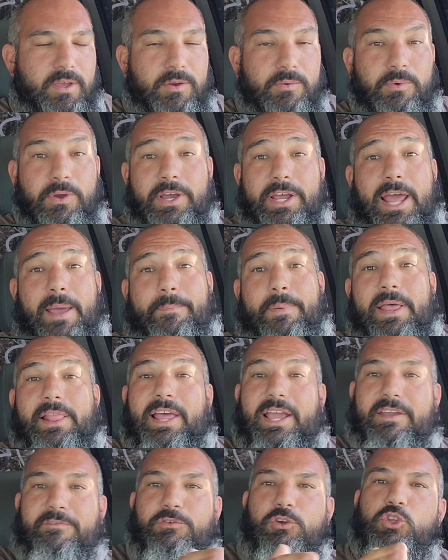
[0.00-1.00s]
really that bad.
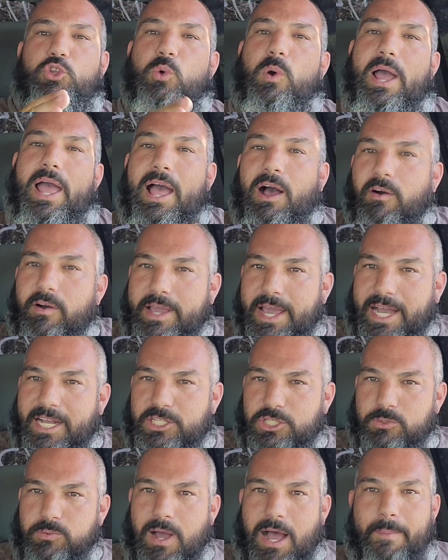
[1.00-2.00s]
Like if you do a
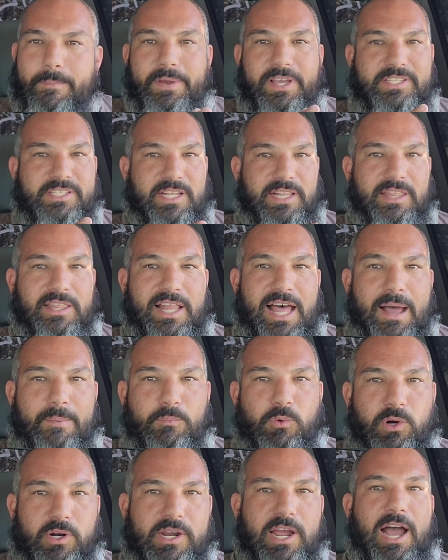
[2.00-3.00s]
Hellcat swap, it's a
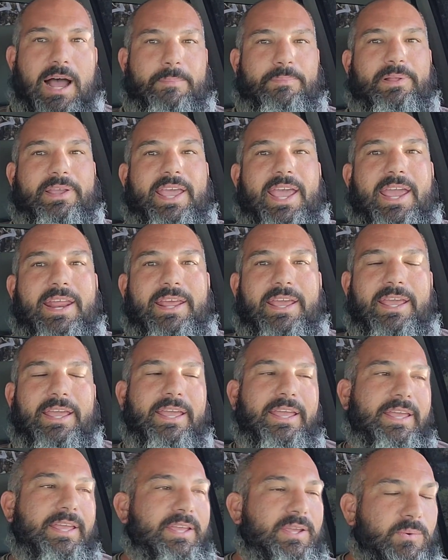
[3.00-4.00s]
lot more complicated
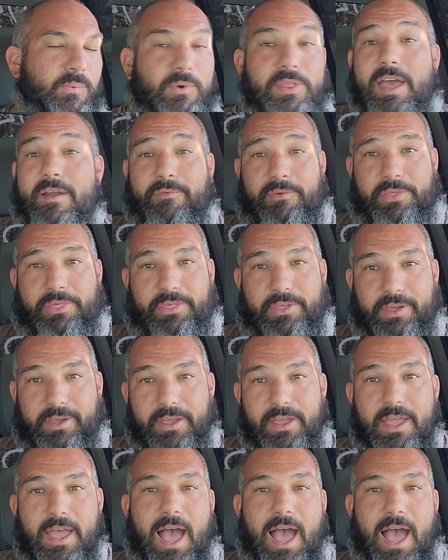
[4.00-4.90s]
with everything.